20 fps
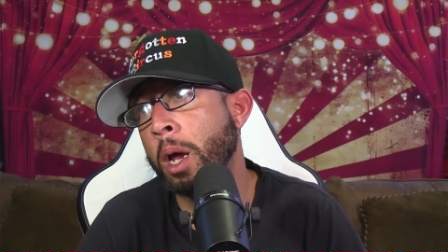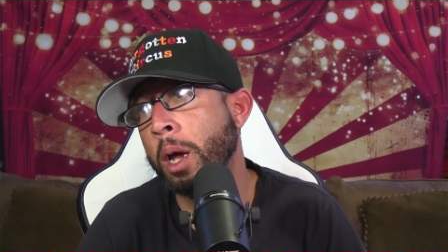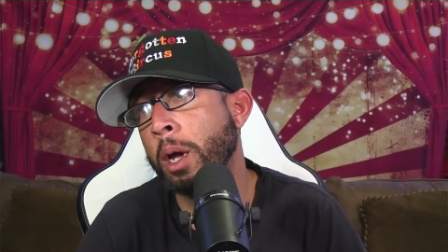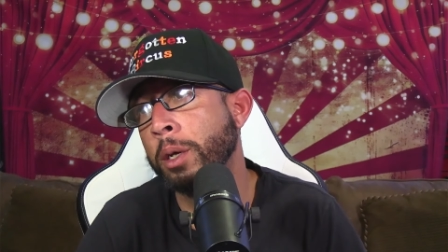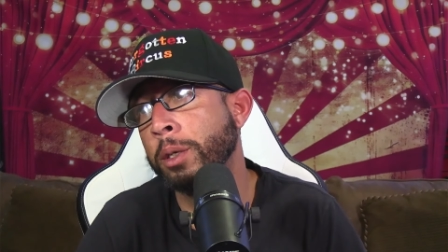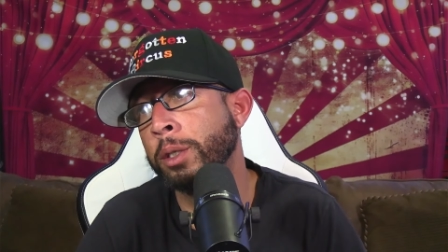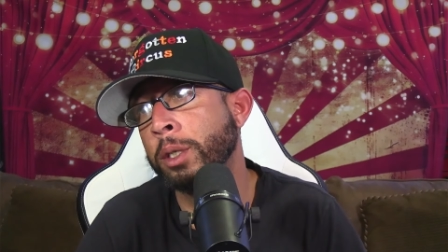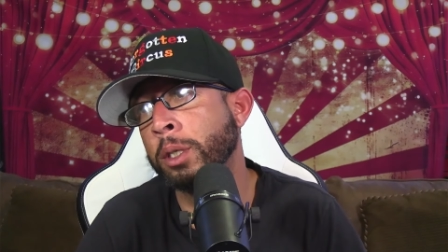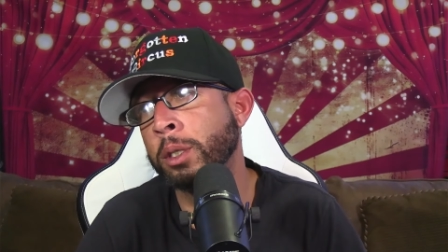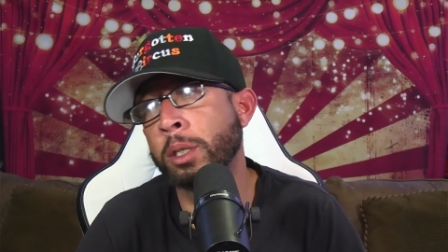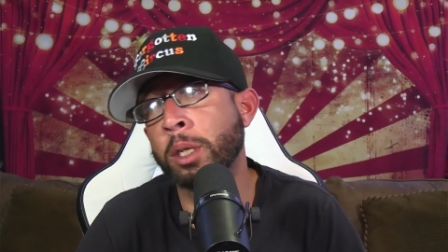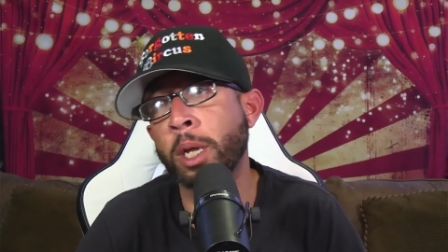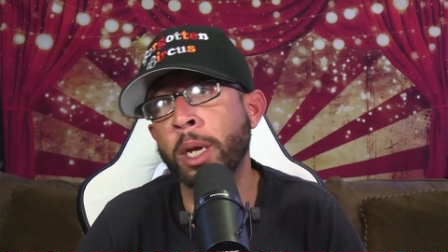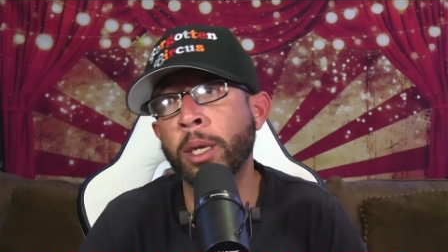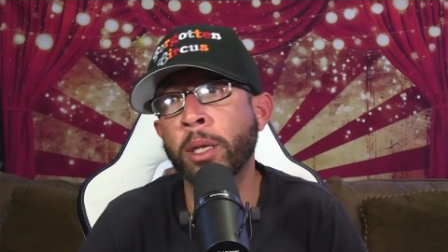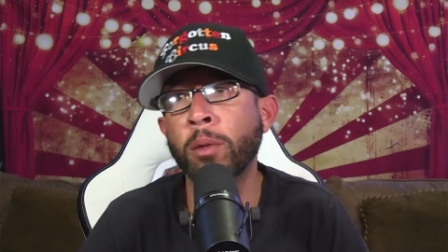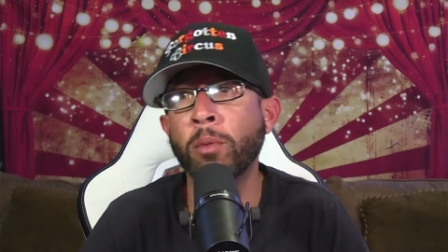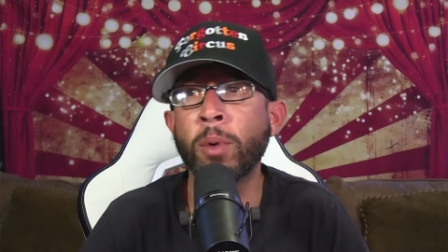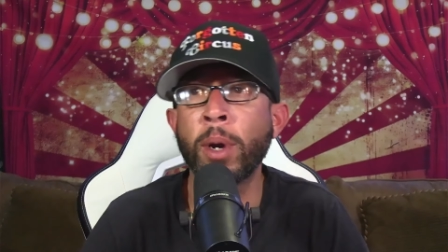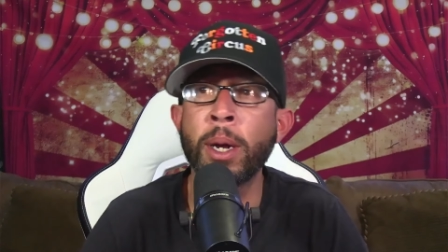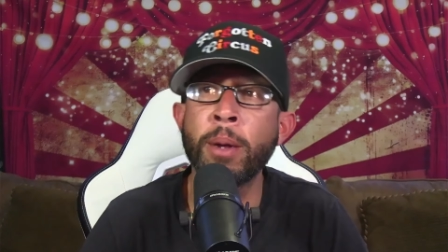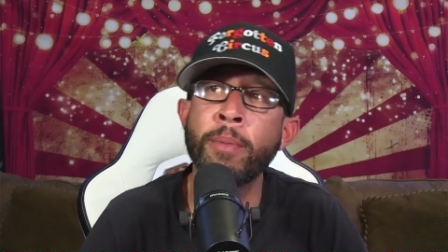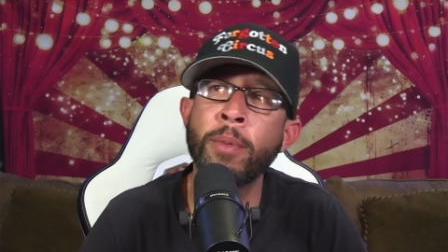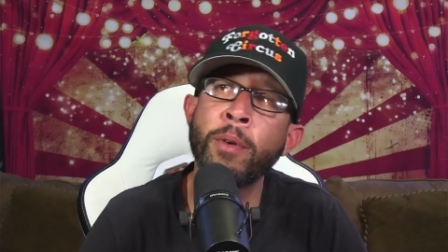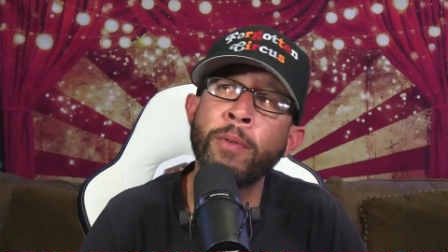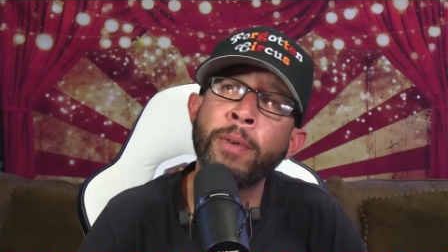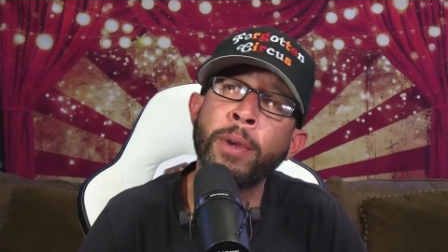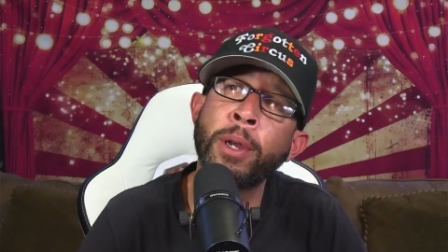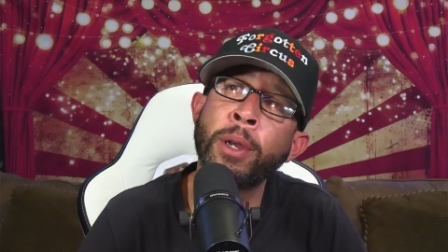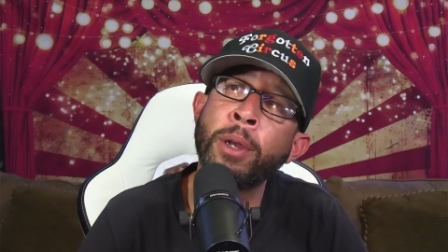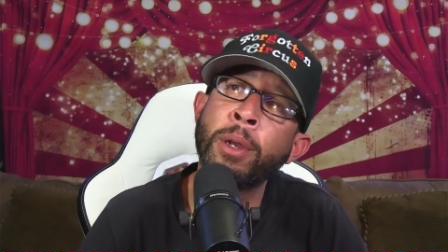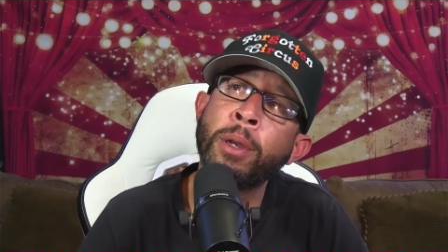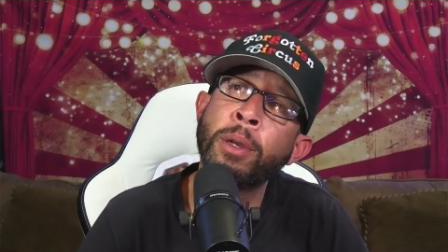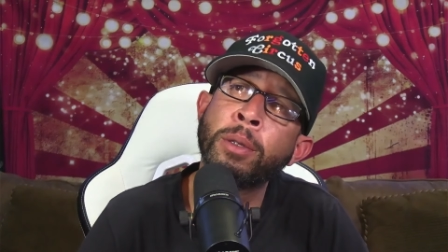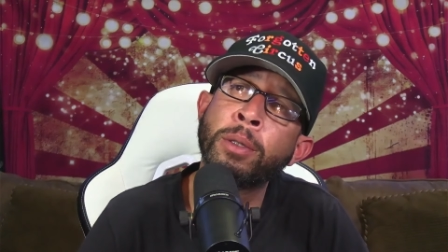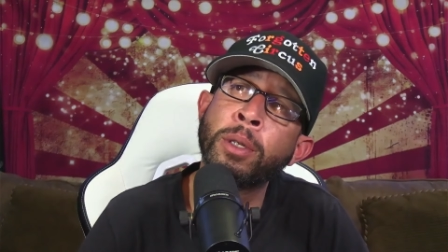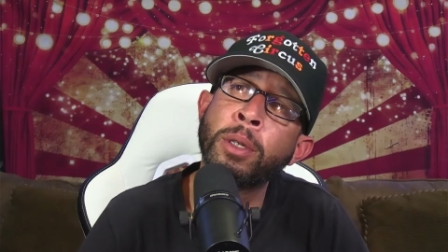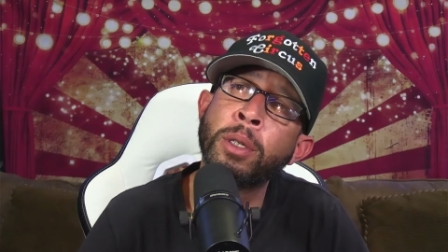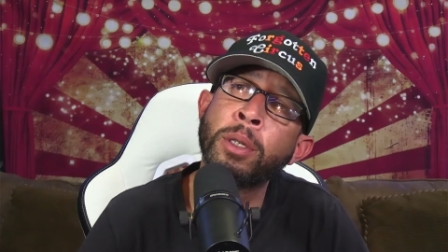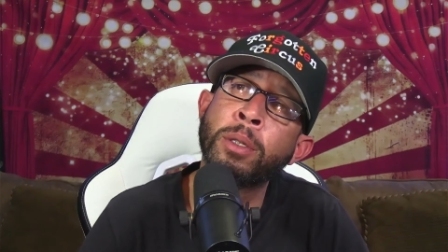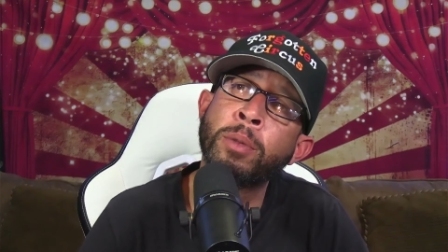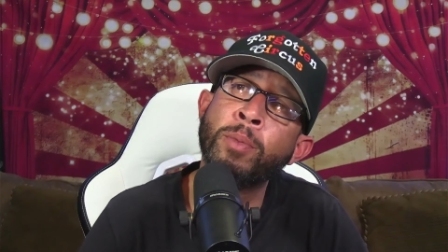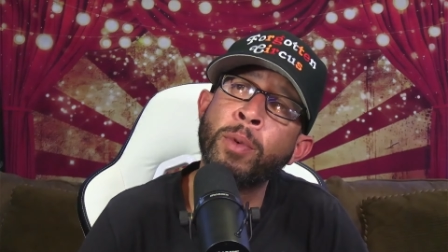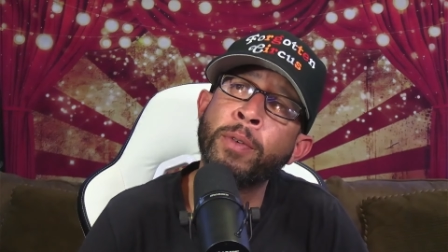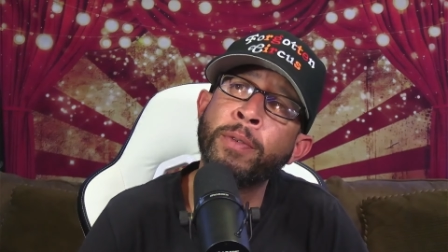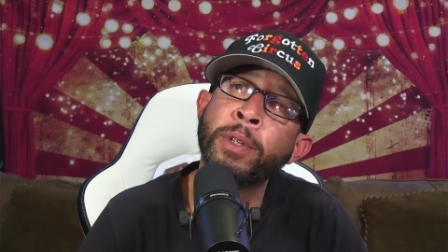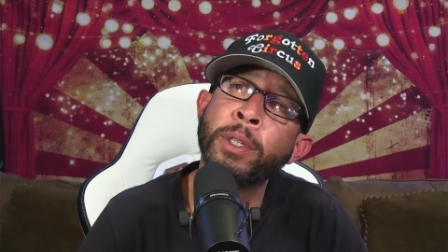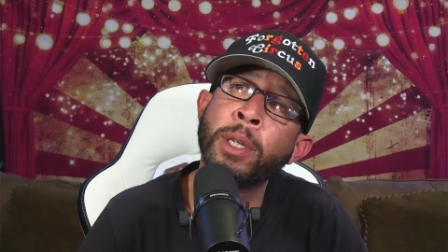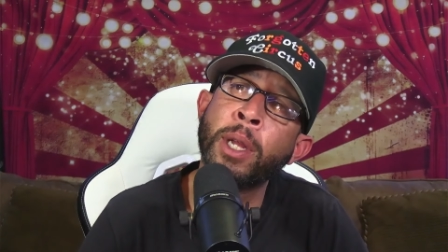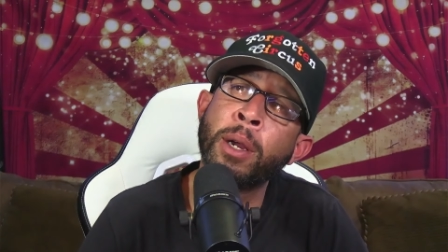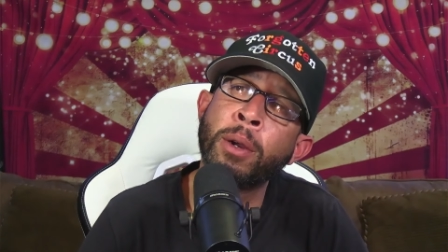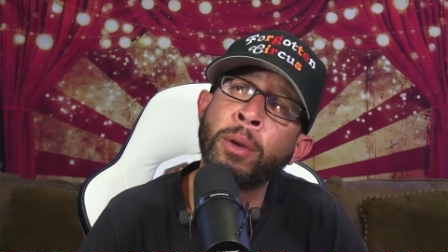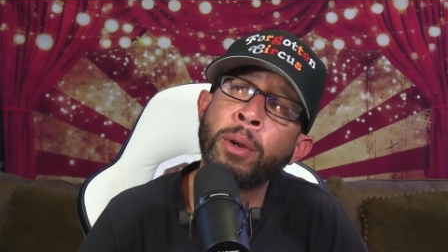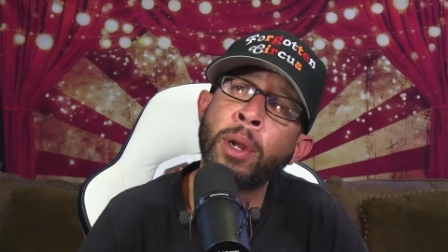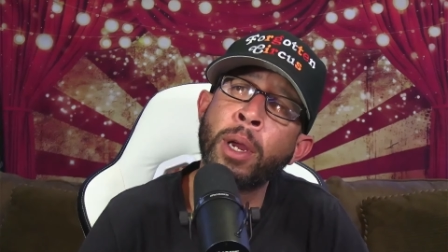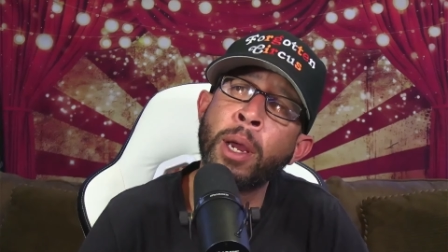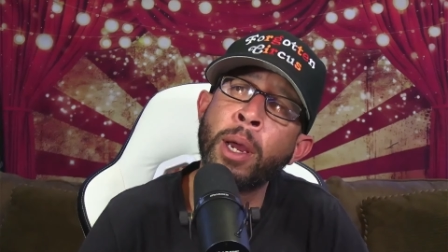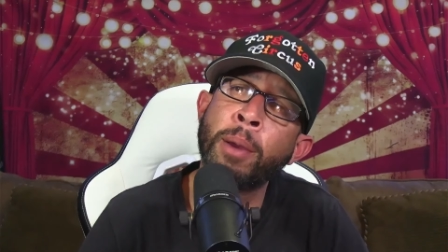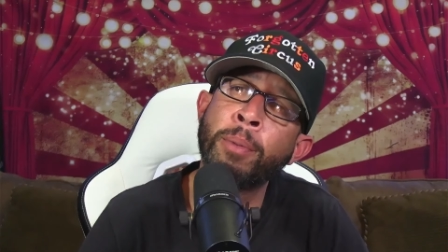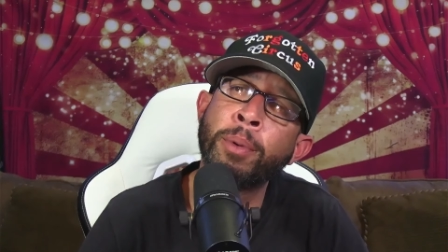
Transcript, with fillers: just like the Rey movie. So this movie's not gonna happen.